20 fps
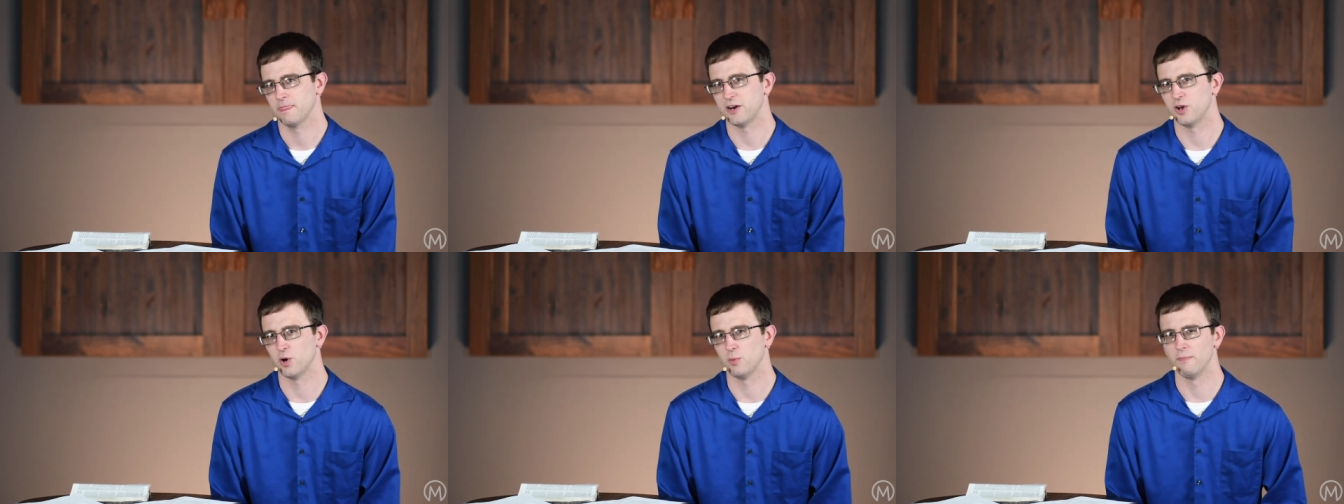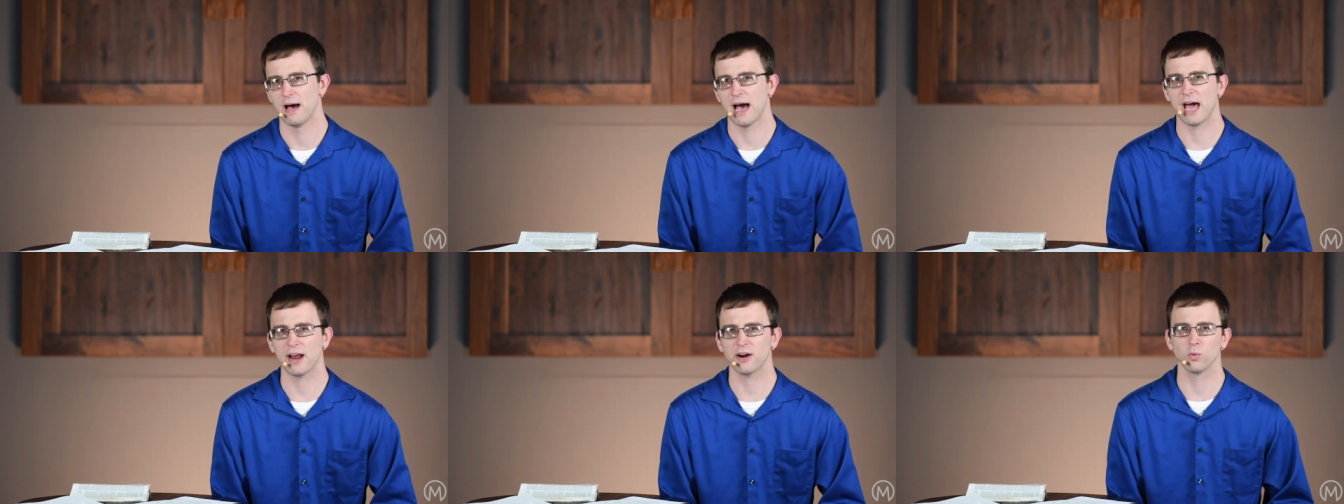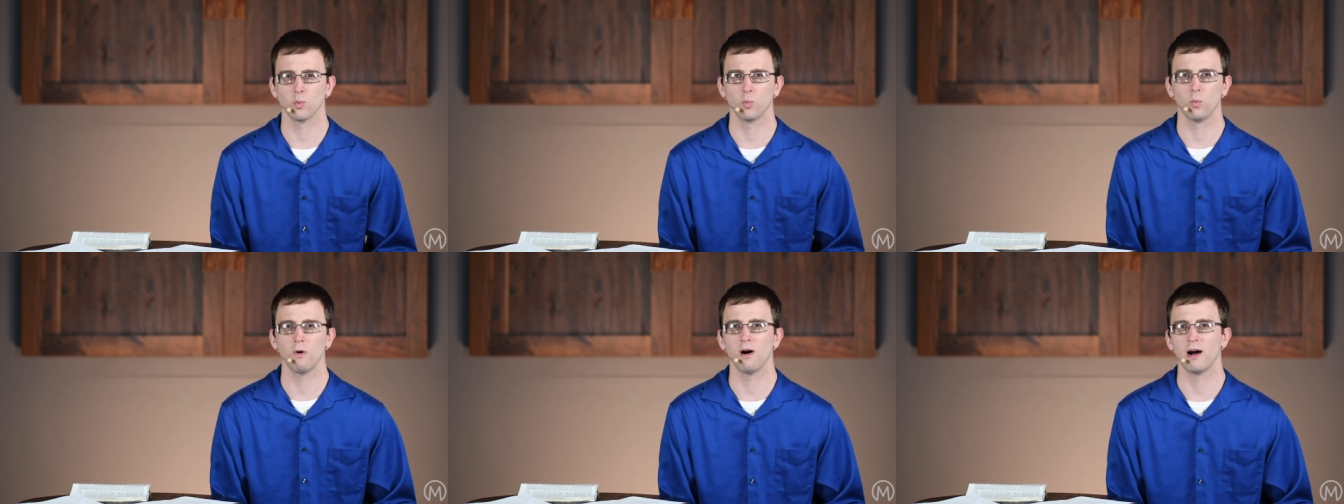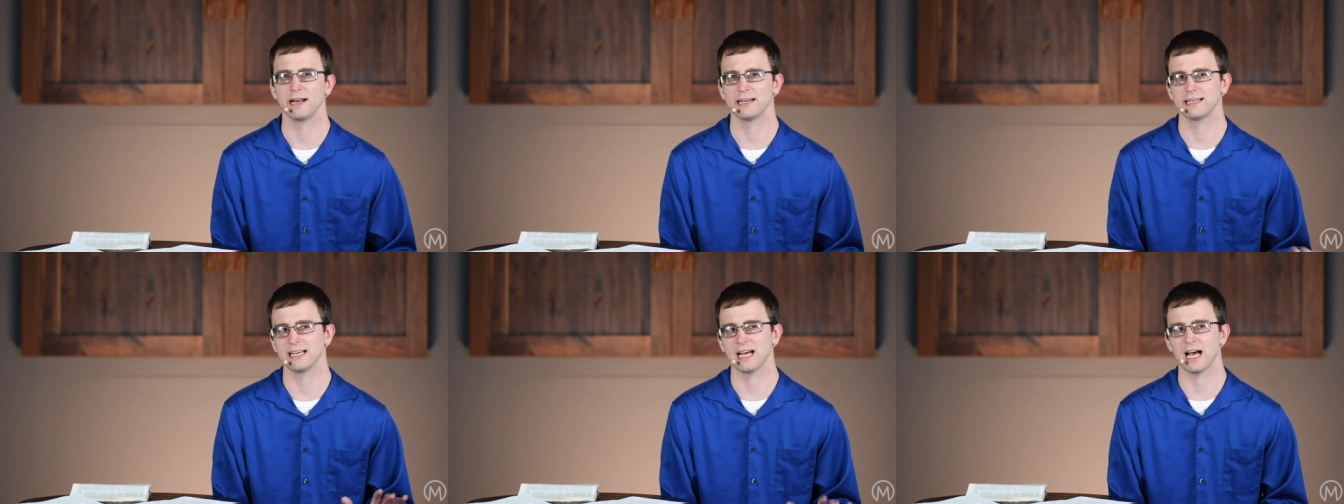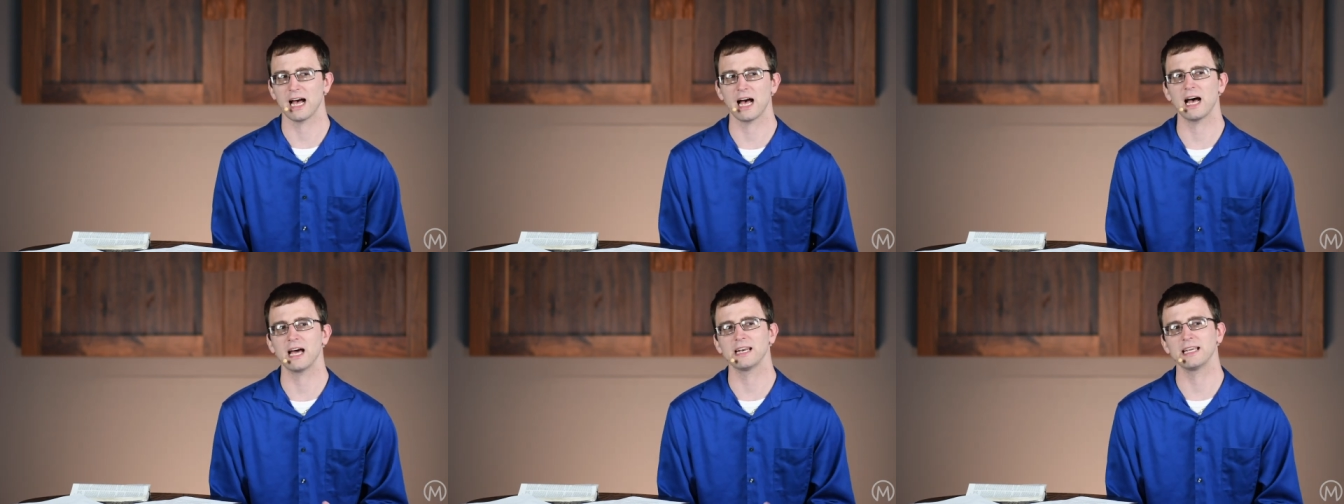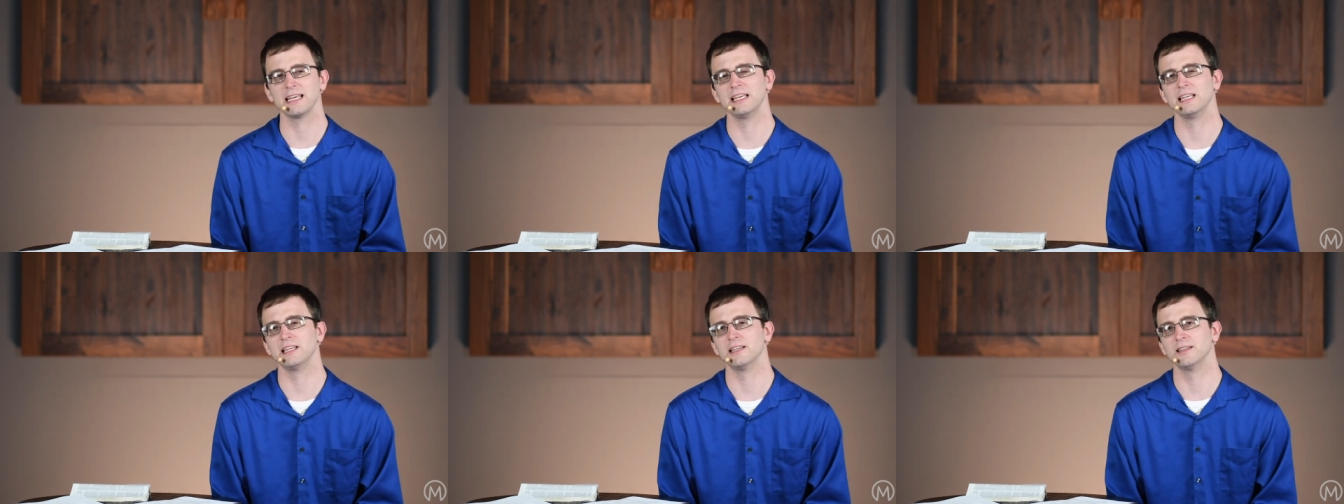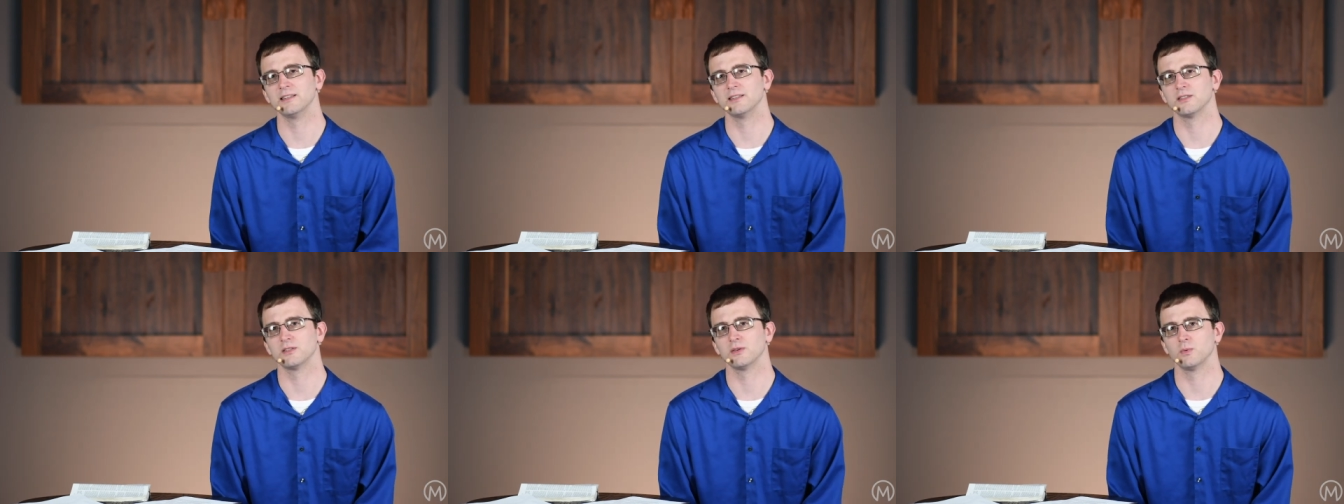That no matter what, God
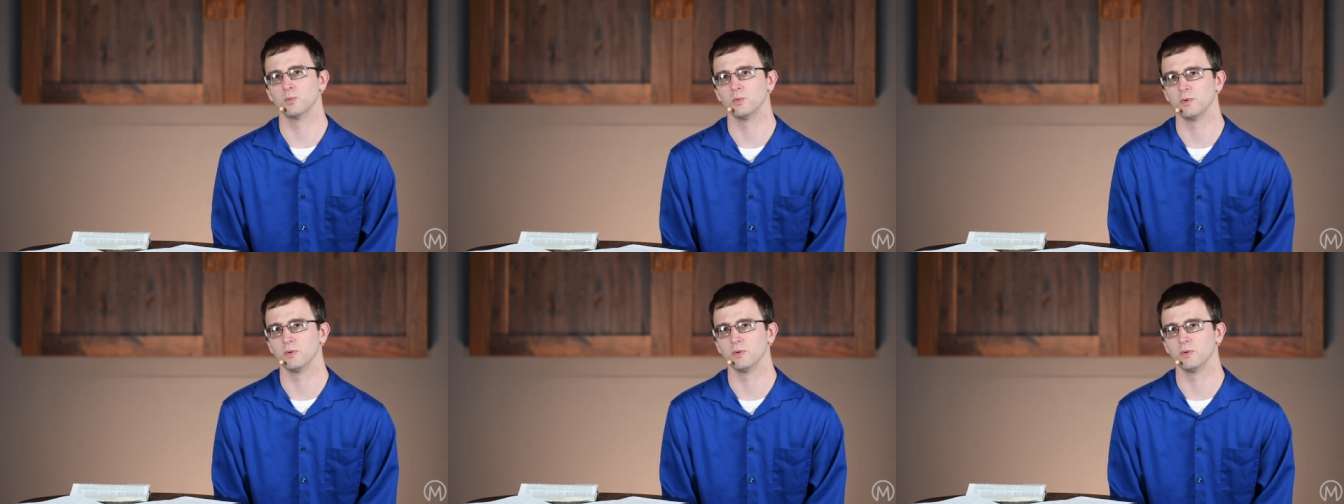is